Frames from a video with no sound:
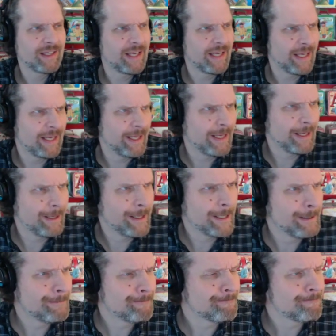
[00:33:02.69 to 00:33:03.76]

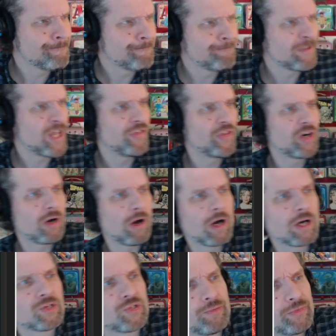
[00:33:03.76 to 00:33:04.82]
There
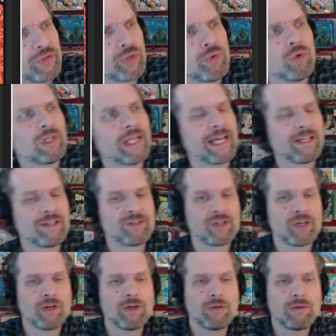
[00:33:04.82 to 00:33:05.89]
are some dual lands,
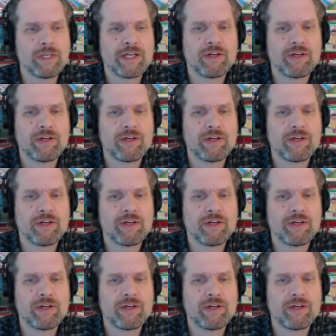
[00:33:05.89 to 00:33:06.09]
though,